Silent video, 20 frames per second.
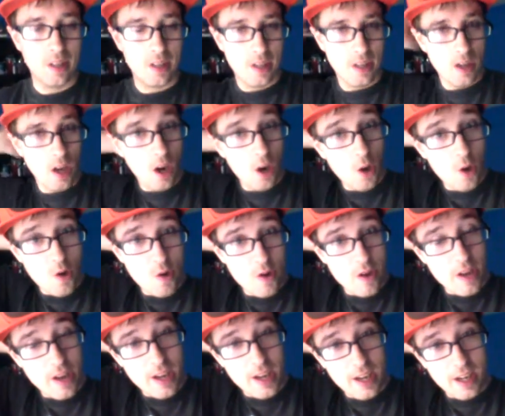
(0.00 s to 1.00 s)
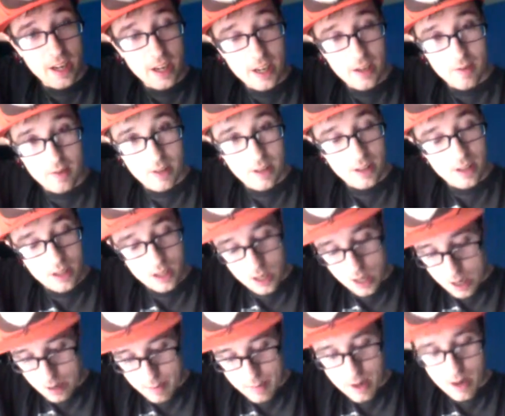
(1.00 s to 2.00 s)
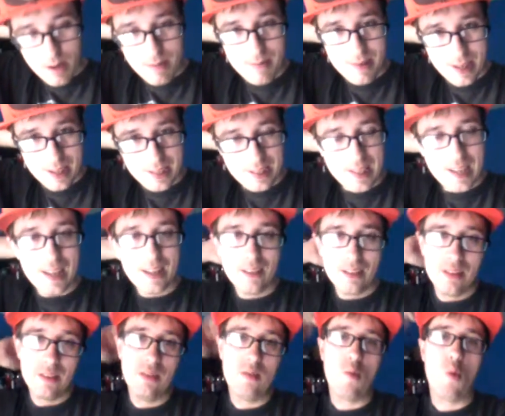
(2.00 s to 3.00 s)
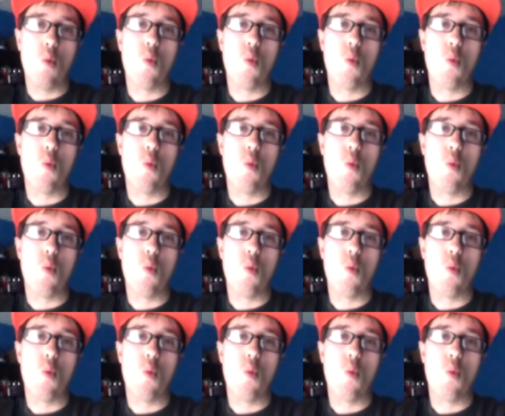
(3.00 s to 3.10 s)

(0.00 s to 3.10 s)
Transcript: Oh yeah, but let's talk about McDonald's.